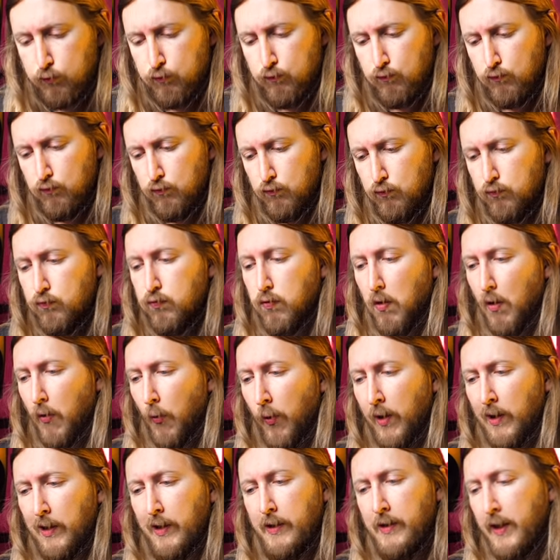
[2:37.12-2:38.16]
Ooh, it
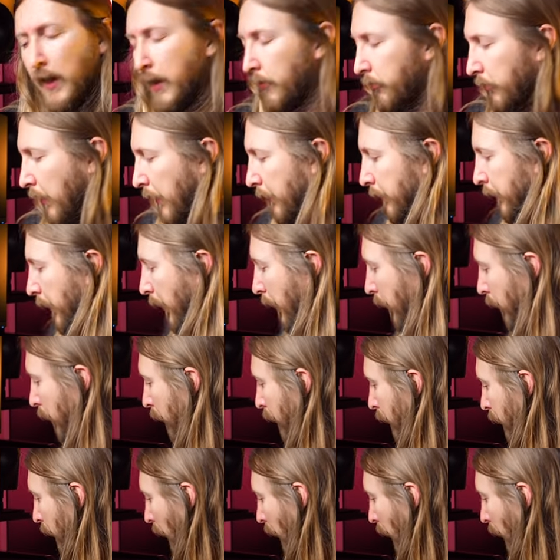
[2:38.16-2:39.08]
really digs in there.